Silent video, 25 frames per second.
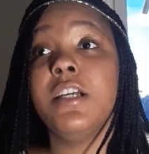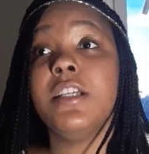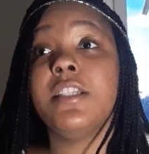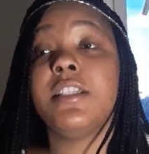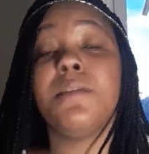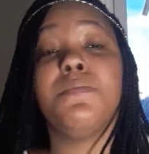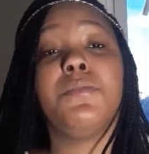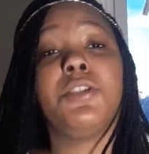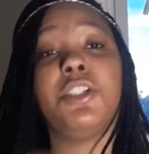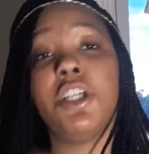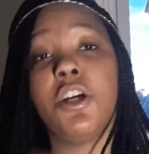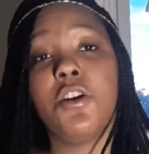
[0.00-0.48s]

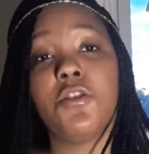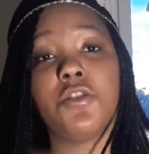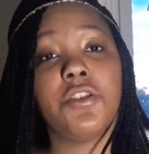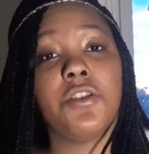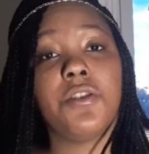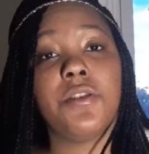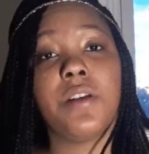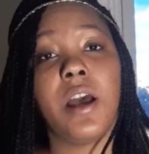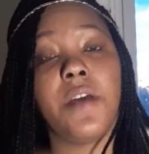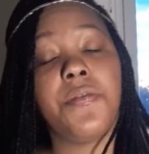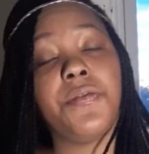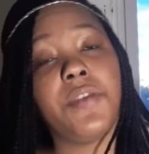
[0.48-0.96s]
some children
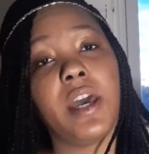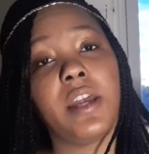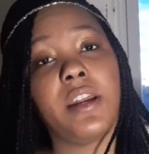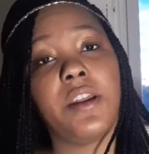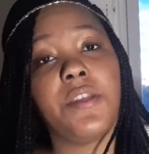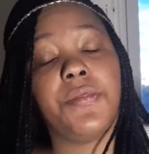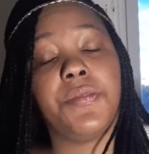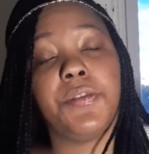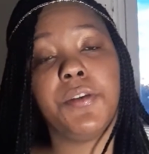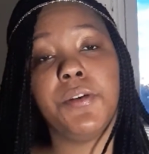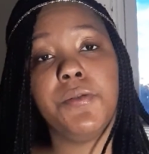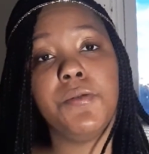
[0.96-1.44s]
are not that
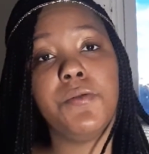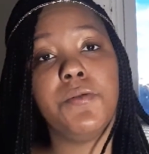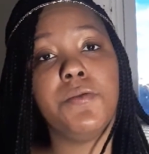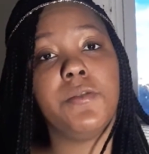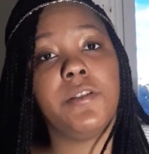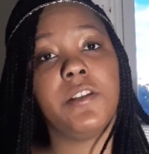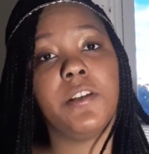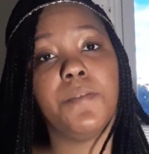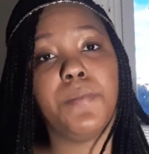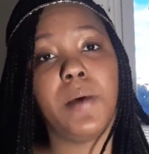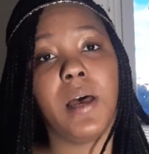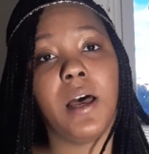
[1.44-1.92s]

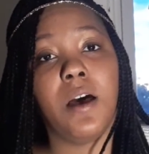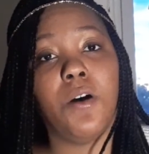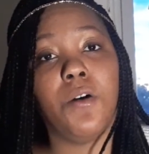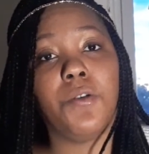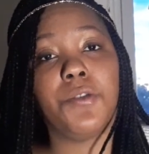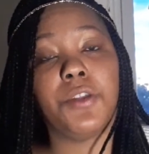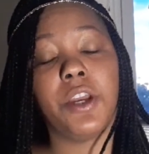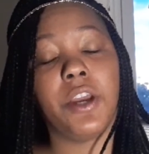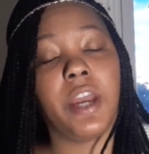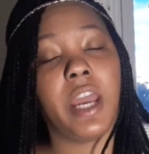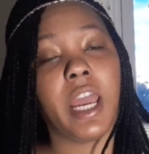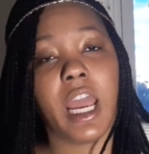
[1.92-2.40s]
enthused about
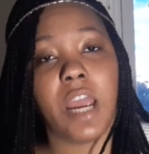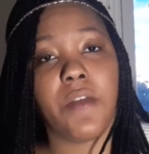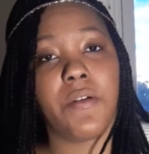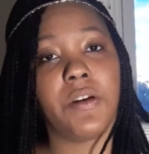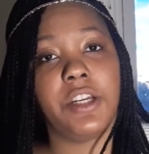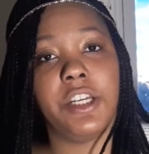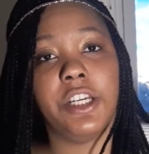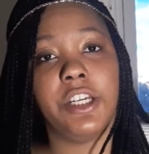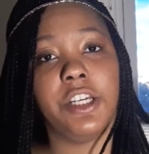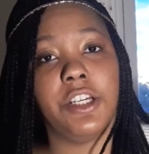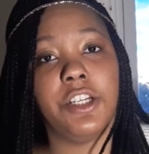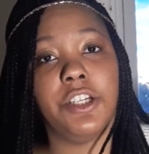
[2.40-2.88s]
their
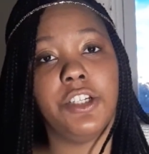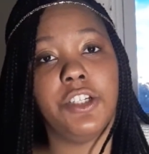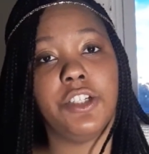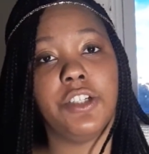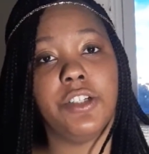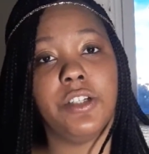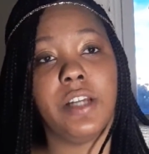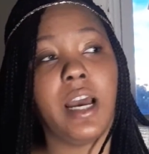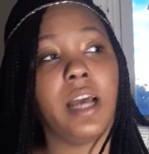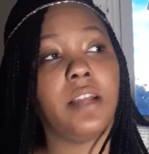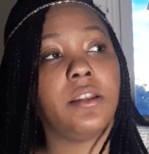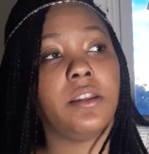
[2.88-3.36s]
heritage,
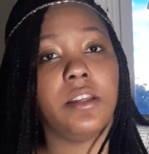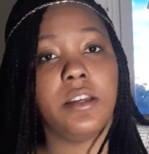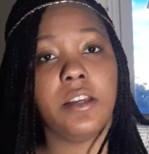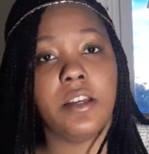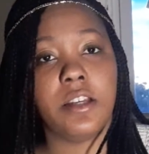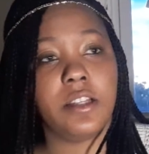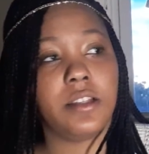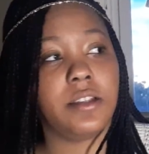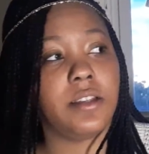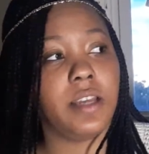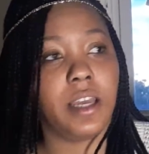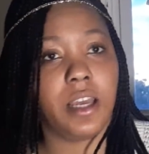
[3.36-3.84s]
not
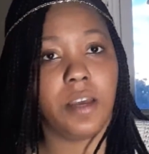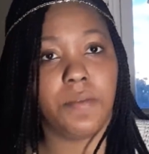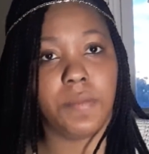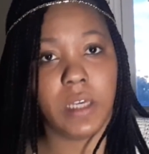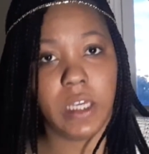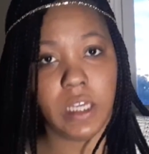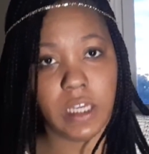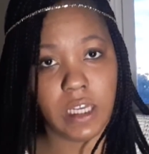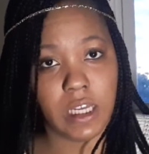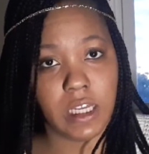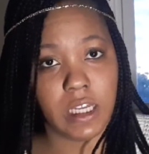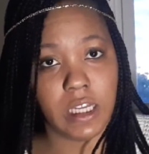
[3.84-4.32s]
these damn
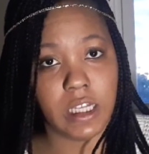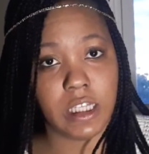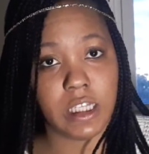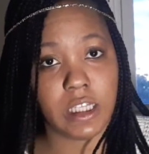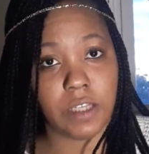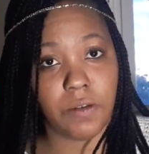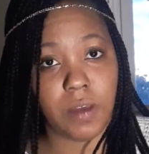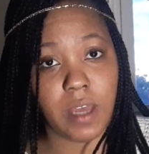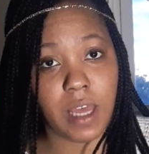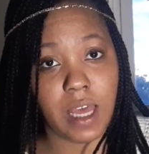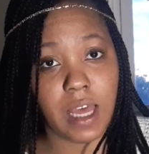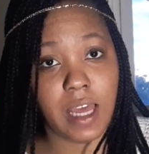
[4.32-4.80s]
kids,
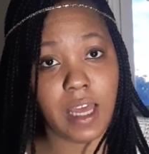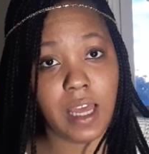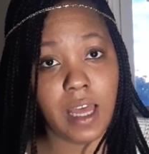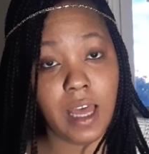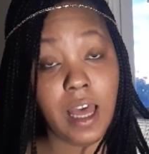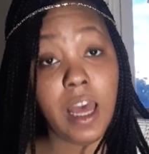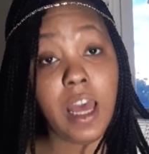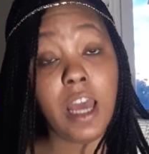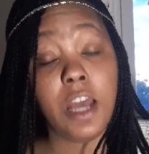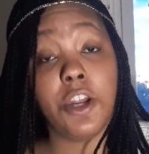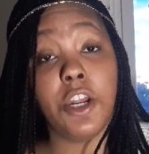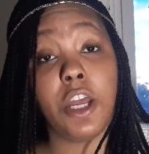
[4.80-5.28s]
okay?
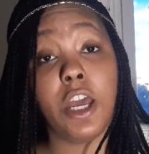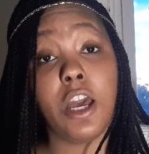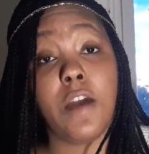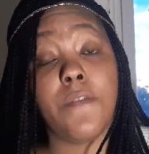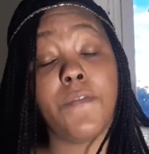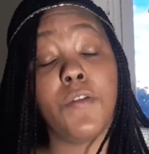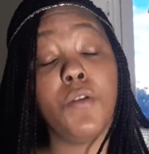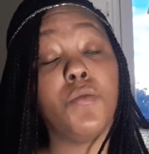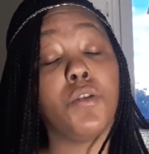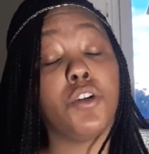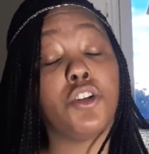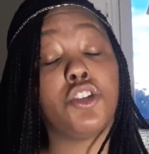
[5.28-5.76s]
Now,
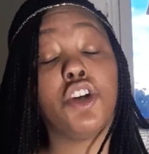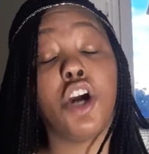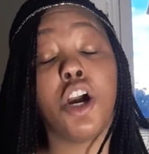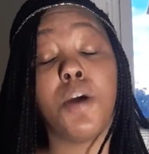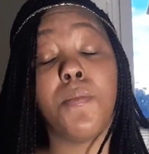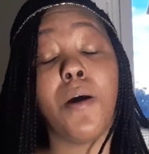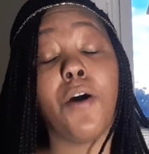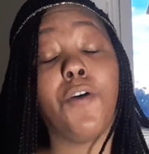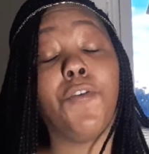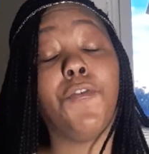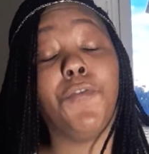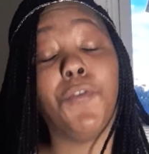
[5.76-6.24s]
if you want to talk
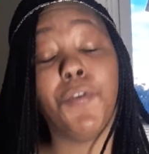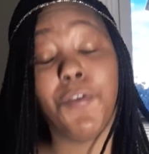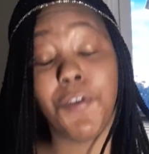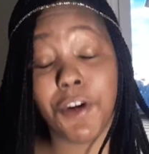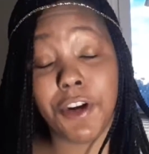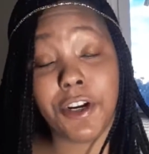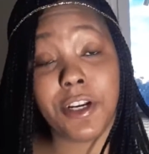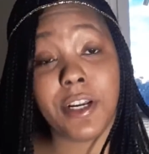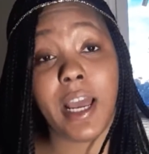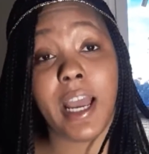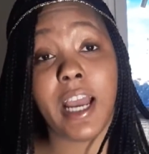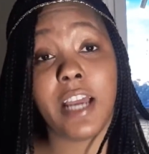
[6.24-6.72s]
about
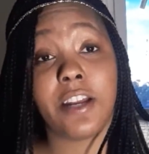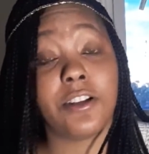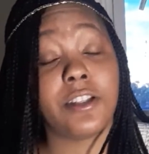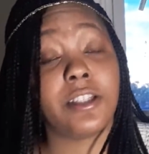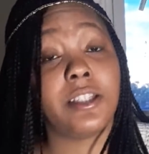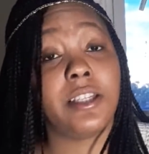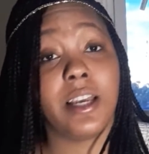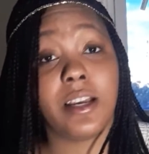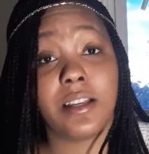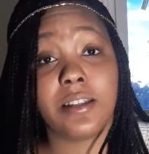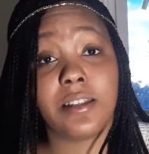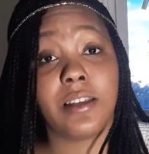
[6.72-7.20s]
Fortnite or
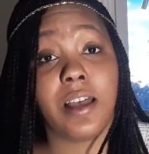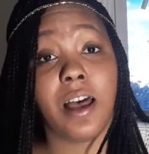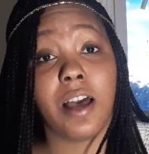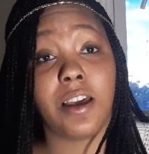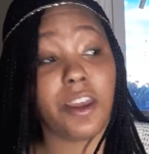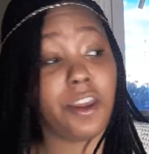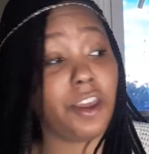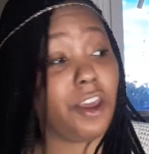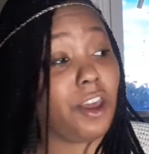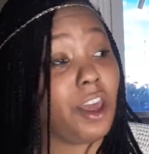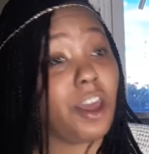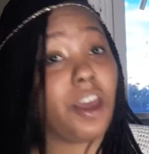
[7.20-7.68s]
TikTok,
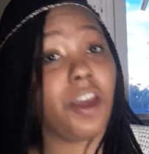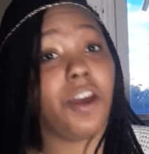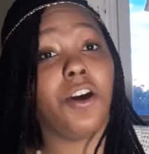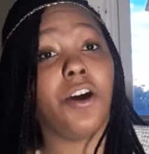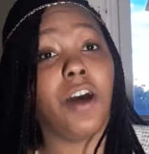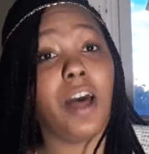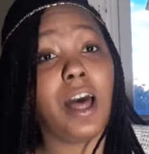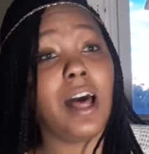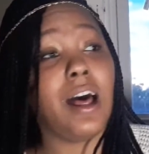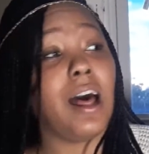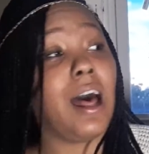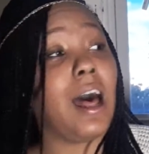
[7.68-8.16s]

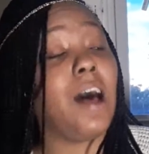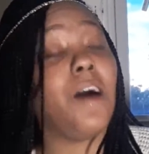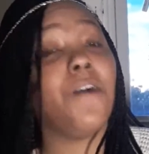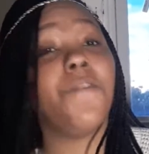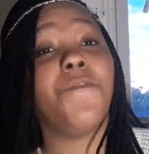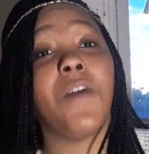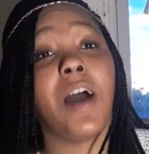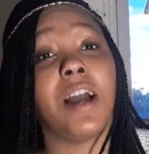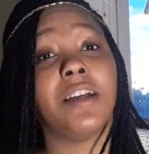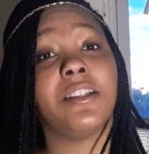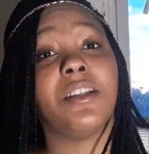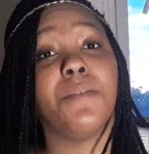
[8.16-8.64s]
yeah, I'll
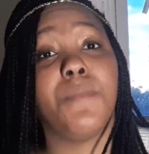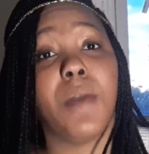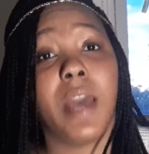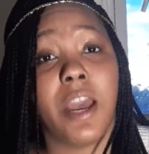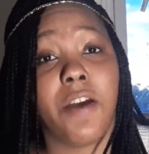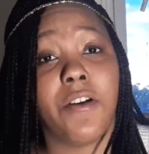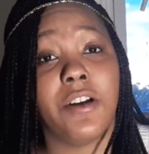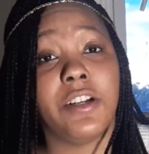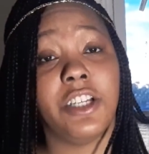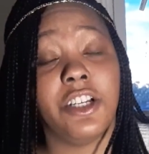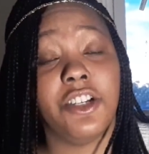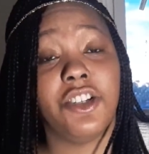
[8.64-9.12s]
find some
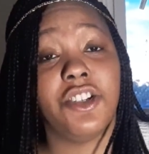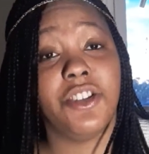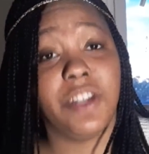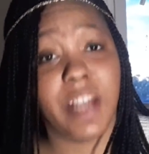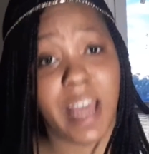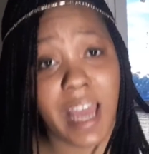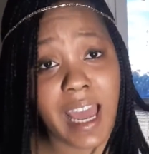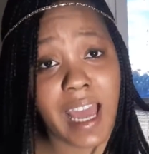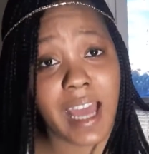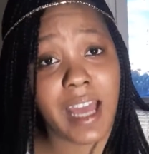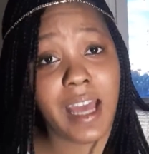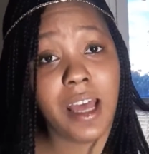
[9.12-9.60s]
heritage in
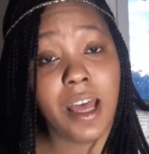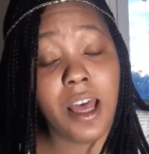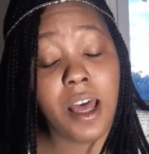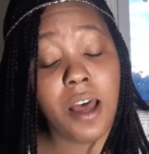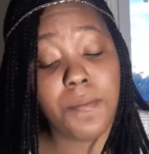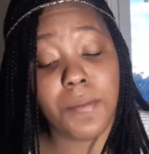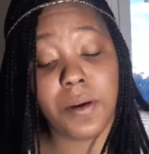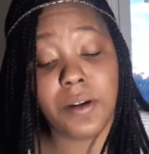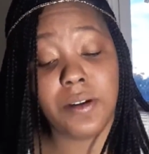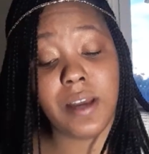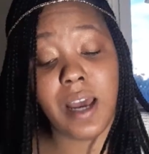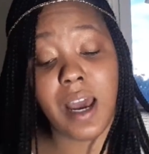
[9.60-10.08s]
that,
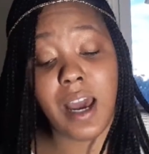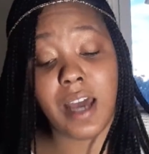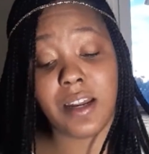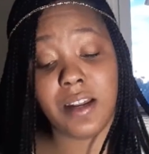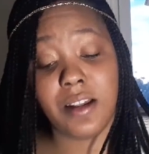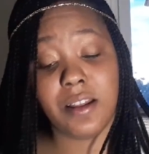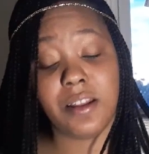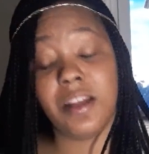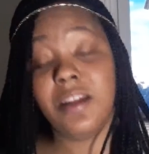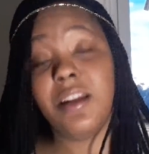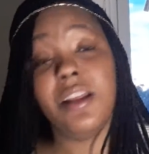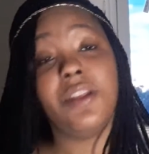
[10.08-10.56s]
but not
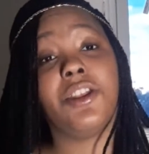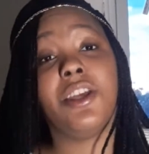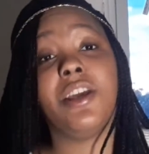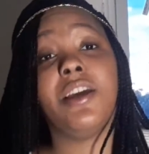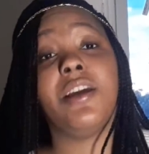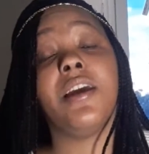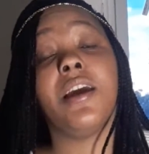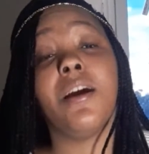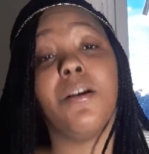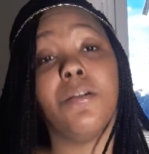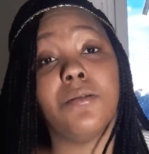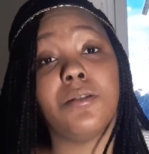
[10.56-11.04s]
in
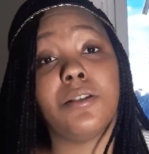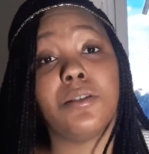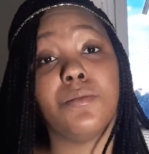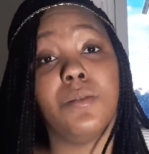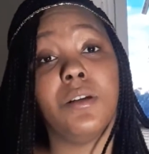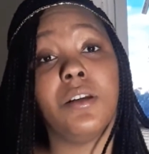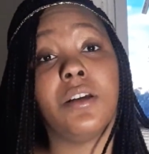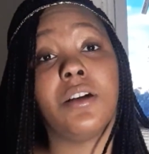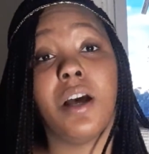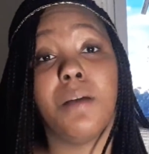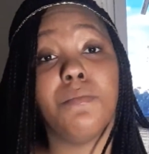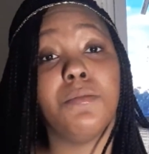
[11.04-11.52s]
anything else
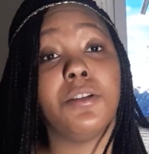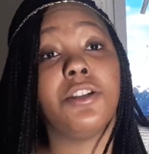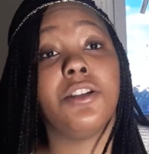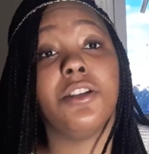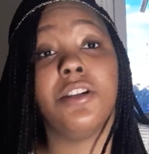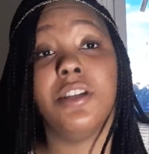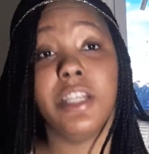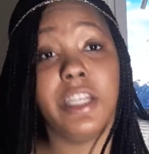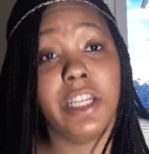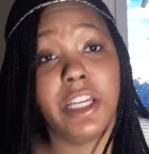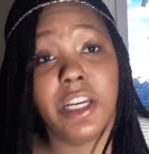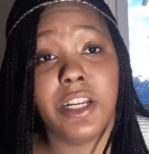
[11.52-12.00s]
when it comes to
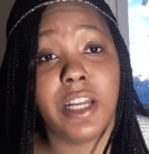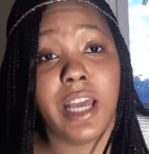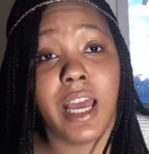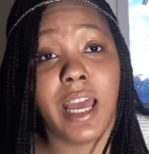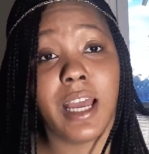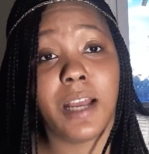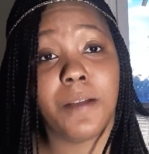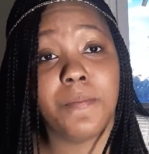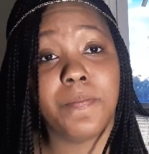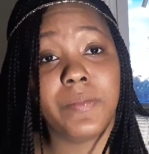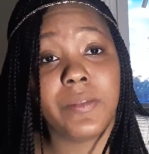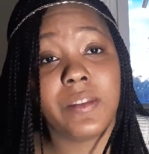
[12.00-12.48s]

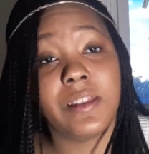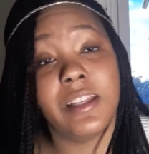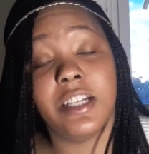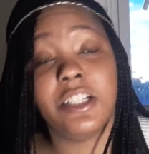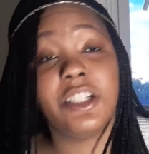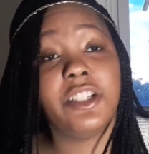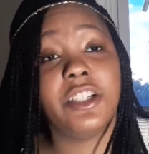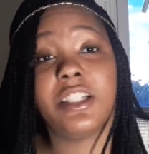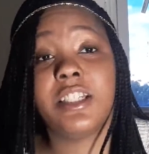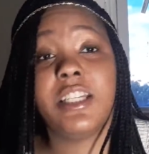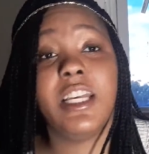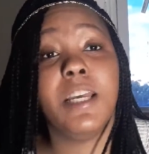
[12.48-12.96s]
DNA. Let's
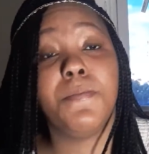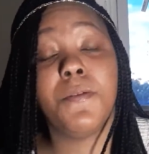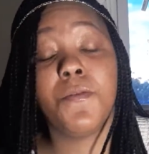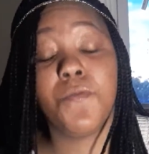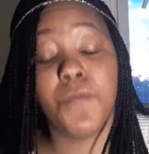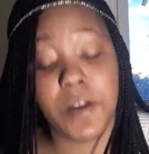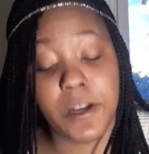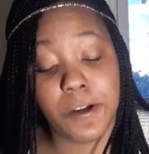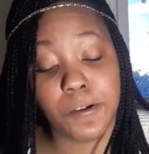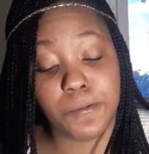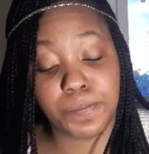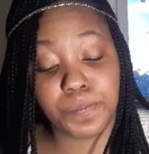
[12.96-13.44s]
just keep it
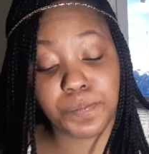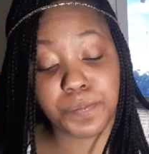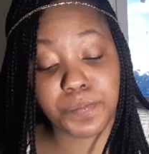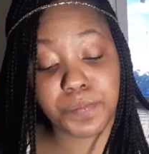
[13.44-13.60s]
real.